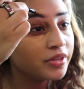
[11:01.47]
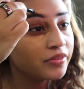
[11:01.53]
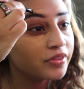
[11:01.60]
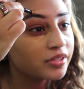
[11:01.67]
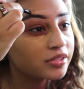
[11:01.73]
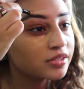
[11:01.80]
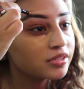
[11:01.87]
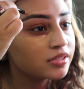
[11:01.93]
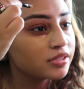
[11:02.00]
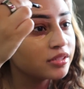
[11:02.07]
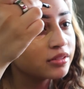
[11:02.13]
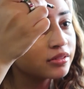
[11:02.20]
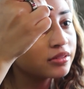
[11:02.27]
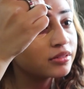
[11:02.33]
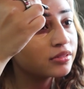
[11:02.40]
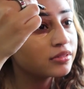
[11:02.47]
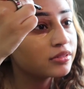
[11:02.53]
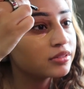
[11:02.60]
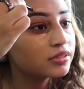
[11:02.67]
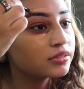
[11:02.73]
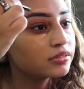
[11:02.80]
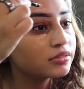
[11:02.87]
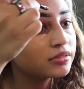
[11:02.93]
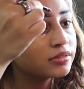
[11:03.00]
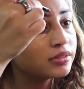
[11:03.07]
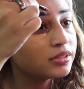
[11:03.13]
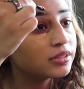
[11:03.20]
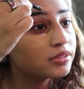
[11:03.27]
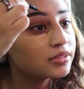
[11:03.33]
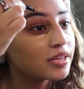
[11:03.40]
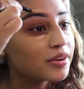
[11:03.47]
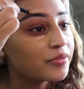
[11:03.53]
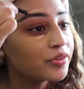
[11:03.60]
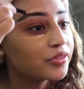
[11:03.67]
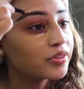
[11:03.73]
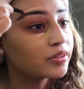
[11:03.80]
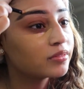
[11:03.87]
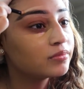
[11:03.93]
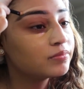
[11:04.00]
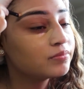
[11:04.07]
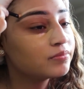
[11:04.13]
me, this concealer is everything.